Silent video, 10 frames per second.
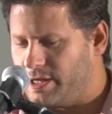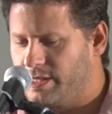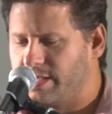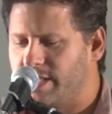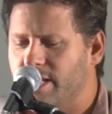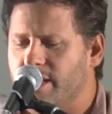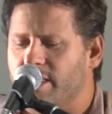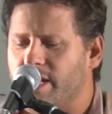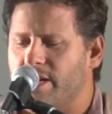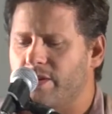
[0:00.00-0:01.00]
you can see in
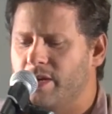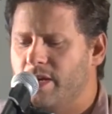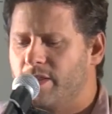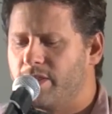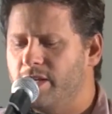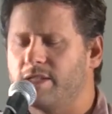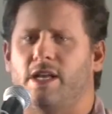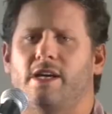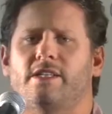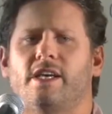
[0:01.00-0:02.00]
there things
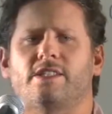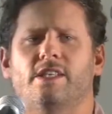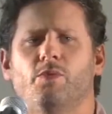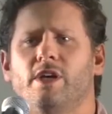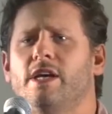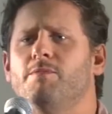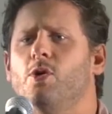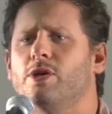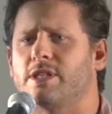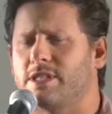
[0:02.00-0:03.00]
like Tesla, we need
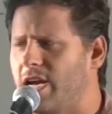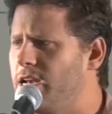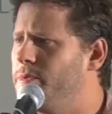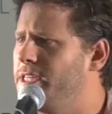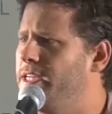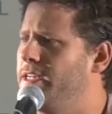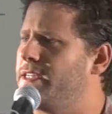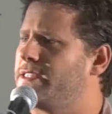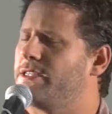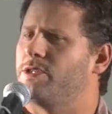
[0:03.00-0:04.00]
more sustainability
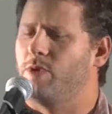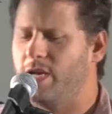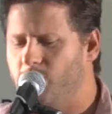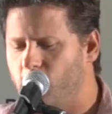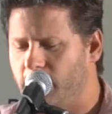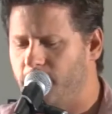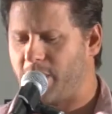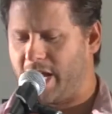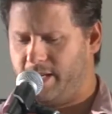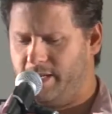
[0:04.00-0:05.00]
indexes, we need more
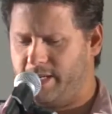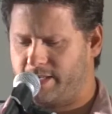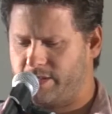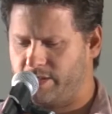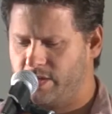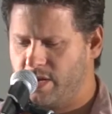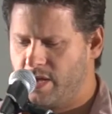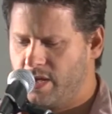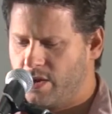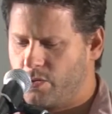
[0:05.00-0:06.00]
impact indexes.
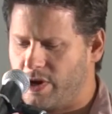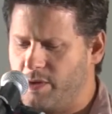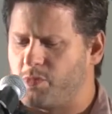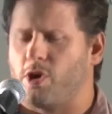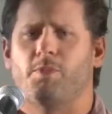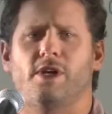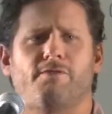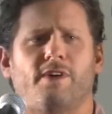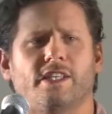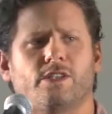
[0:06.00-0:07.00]
Green property
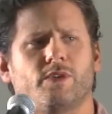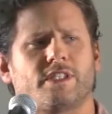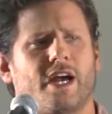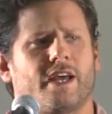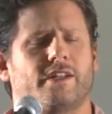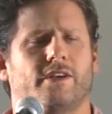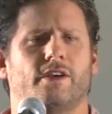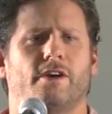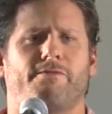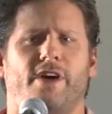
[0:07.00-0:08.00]
funds, we started
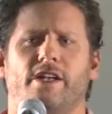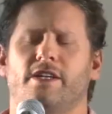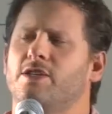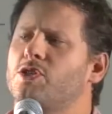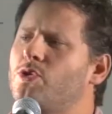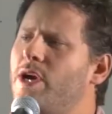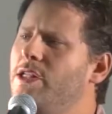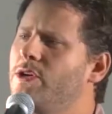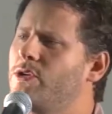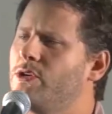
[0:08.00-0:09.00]
a, a, fund in
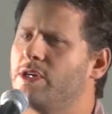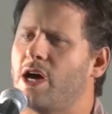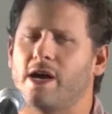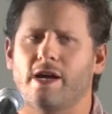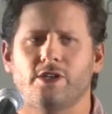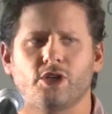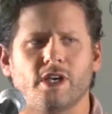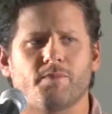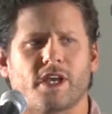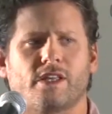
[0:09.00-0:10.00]
Australia called
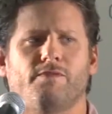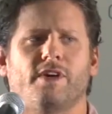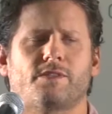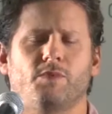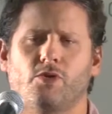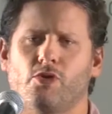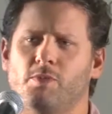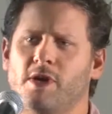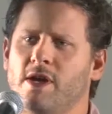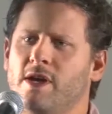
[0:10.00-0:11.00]
IIG Impact Investment
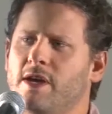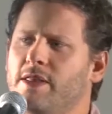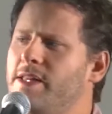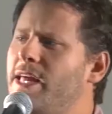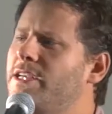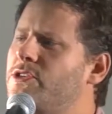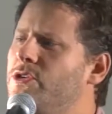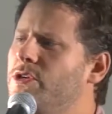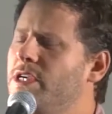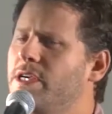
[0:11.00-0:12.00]
Group in the last
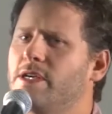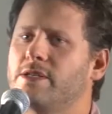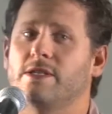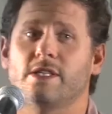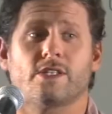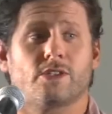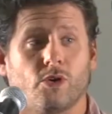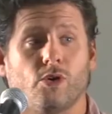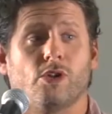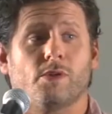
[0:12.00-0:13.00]
two years, and this is
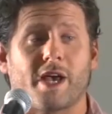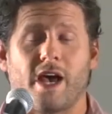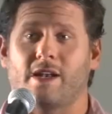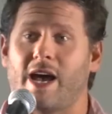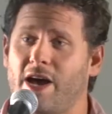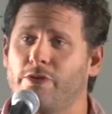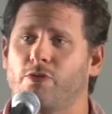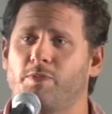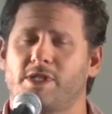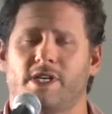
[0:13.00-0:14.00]
all about
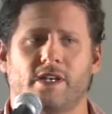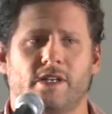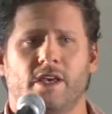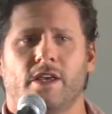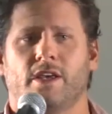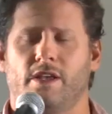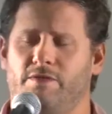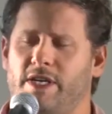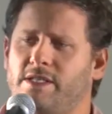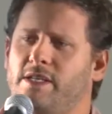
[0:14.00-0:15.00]
100%
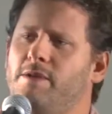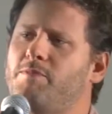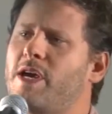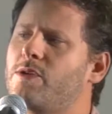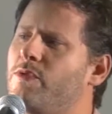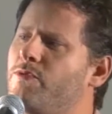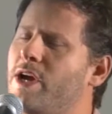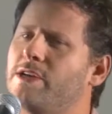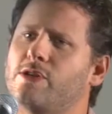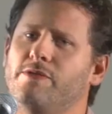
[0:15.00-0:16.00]
invested in impact. We've
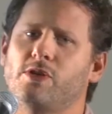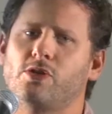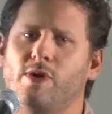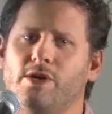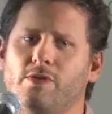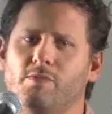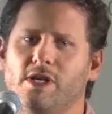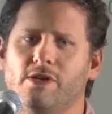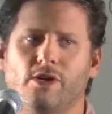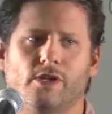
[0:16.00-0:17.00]
raised over $200
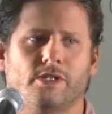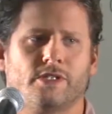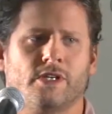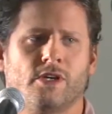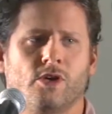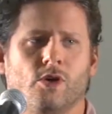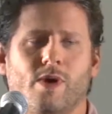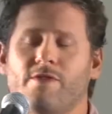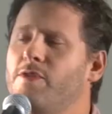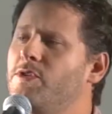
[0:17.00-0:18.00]
million,
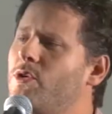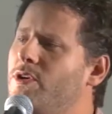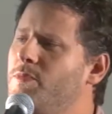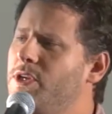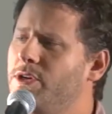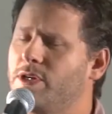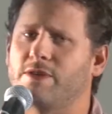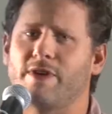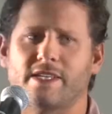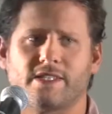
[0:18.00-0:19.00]
we have over $200 million
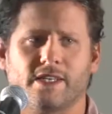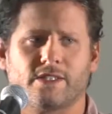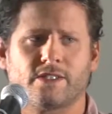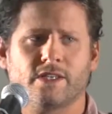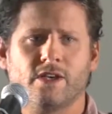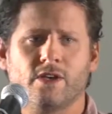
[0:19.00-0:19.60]
of assets